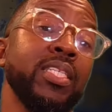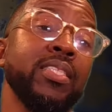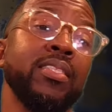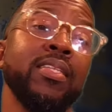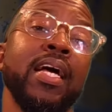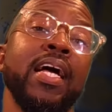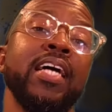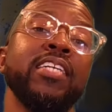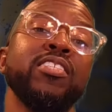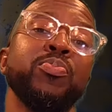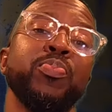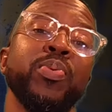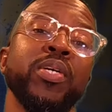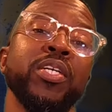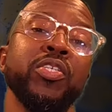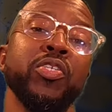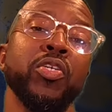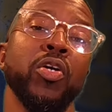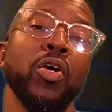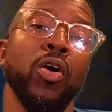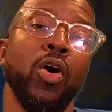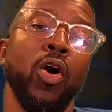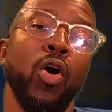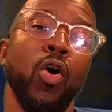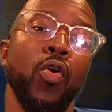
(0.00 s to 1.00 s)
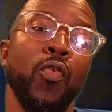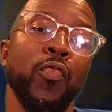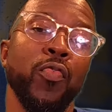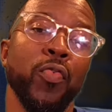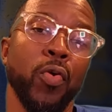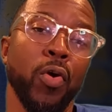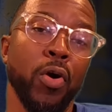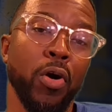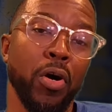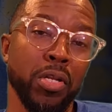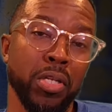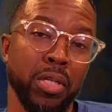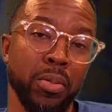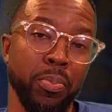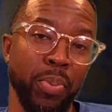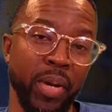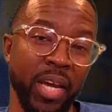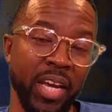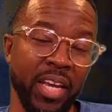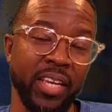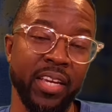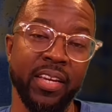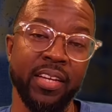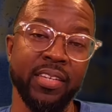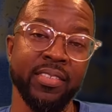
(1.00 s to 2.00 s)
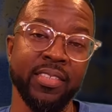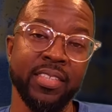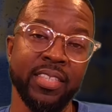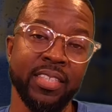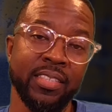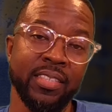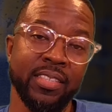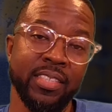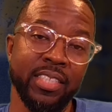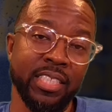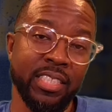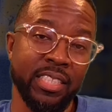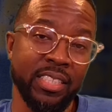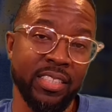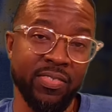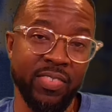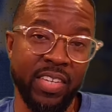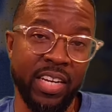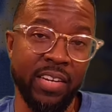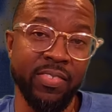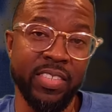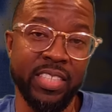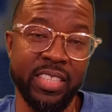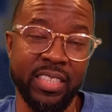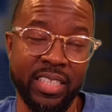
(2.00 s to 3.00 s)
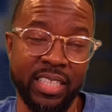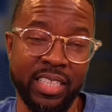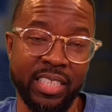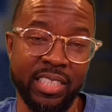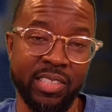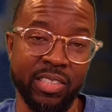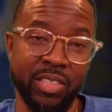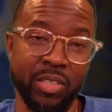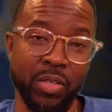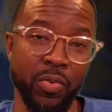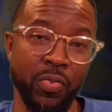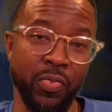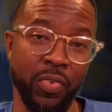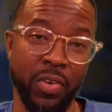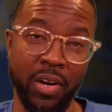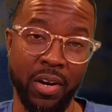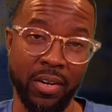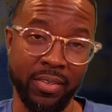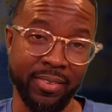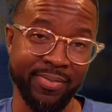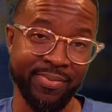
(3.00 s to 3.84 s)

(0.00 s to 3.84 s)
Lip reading: has been your overall opinion just of everything so far?